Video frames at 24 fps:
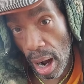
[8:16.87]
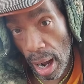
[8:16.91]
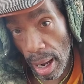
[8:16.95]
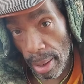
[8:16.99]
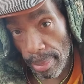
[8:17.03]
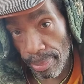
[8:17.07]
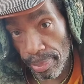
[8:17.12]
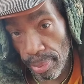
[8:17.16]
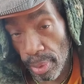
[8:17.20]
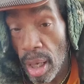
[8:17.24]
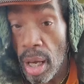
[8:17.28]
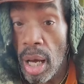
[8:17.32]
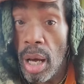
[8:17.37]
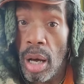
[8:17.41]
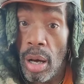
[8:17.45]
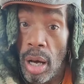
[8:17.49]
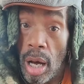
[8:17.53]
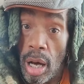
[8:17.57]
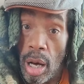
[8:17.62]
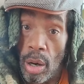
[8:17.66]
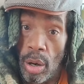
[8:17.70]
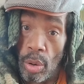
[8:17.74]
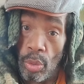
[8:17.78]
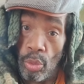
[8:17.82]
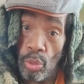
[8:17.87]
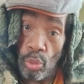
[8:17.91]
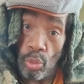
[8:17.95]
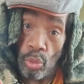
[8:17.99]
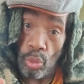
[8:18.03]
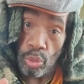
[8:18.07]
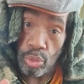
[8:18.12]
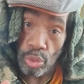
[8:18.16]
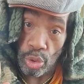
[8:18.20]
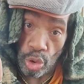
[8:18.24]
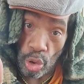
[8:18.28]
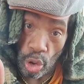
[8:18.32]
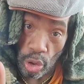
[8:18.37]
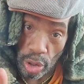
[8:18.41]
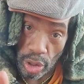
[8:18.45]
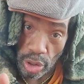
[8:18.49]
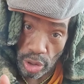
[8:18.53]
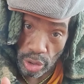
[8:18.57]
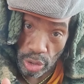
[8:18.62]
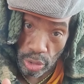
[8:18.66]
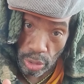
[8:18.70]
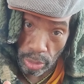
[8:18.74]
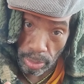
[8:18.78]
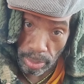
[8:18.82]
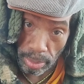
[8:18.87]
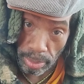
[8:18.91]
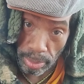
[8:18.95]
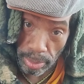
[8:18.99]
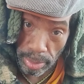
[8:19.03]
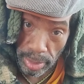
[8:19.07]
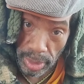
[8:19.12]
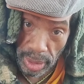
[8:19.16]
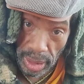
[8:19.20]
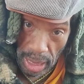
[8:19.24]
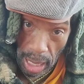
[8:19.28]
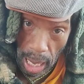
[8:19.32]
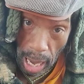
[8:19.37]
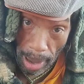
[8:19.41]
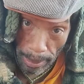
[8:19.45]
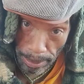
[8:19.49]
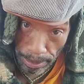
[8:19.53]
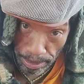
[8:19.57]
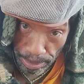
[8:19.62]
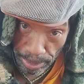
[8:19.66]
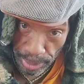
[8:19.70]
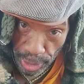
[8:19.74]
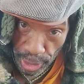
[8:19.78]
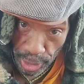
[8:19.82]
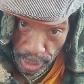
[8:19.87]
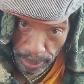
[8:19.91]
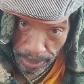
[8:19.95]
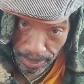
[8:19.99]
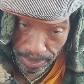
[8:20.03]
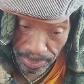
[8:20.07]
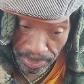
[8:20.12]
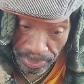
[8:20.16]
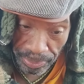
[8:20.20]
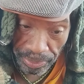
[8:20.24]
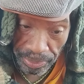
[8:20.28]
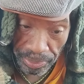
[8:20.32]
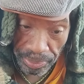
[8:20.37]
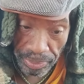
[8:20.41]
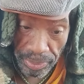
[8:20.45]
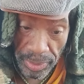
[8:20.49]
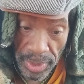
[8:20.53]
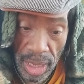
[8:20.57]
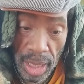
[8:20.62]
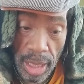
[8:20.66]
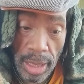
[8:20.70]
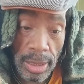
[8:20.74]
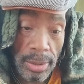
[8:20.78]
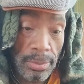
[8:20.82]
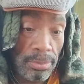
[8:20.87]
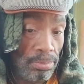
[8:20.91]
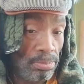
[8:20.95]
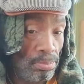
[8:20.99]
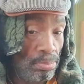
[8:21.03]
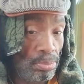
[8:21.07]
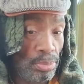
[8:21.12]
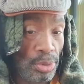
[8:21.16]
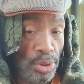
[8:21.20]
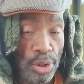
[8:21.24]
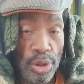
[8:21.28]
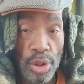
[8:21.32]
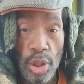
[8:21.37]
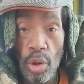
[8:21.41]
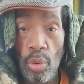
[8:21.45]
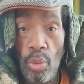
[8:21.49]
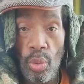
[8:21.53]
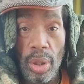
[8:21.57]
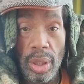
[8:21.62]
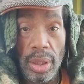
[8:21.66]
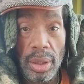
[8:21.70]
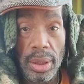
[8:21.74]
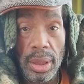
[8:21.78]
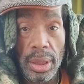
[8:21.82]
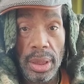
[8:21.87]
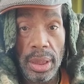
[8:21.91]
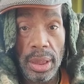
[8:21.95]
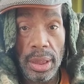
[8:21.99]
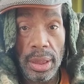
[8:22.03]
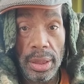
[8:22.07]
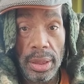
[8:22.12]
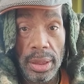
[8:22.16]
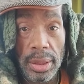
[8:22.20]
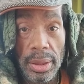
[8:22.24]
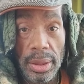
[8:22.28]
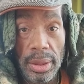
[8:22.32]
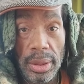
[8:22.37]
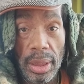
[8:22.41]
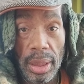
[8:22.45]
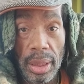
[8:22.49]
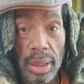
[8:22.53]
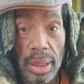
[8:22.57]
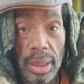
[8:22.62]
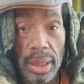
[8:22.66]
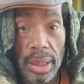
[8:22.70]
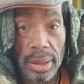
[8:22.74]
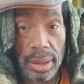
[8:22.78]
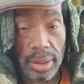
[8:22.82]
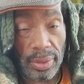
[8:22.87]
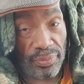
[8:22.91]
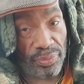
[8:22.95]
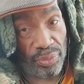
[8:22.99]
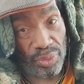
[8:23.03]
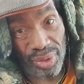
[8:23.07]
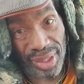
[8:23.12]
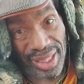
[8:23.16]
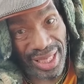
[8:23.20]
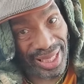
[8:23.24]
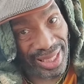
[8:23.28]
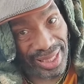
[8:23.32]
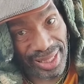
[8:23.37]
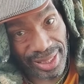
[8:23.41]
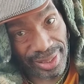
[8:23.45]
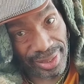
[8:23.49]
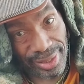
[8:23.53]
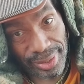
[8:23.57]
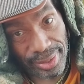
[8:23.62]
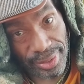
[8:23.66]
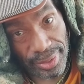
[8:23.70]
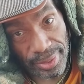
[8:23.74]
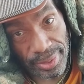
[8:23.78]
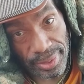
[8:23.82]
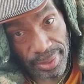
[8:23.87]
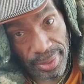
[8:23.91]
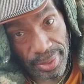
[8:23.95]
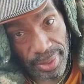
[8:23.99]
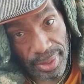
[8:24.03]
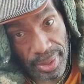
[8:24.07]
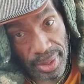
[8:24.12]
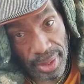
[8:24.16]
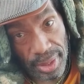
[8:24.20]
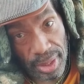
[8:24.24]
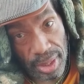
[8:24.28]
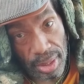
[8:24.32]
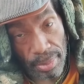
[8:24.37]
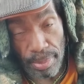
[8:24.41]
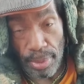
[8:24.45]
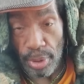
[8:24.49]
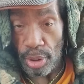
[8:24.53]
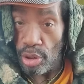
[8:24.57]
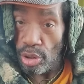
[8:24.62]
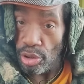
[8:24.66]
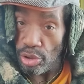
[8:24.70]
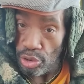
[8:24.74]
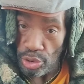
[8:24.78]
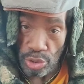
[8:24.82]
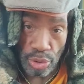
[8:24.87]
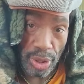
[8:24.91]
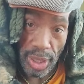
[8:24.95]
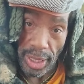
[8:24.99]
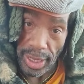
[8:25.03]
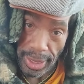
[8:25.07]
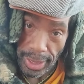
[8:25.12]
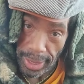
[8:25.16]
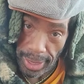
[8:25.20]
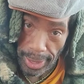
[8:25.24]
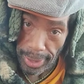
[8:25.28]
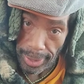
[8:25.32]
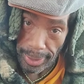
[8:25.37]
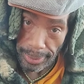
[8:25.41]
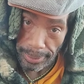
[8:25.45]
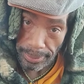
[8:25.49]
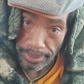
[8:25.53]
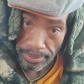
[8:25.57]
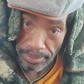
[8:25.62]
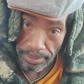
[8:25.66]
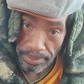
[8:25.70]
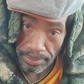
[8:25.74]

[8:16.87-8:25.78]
up, talking to the ops. You don't want the collective to get this because you didn't get it.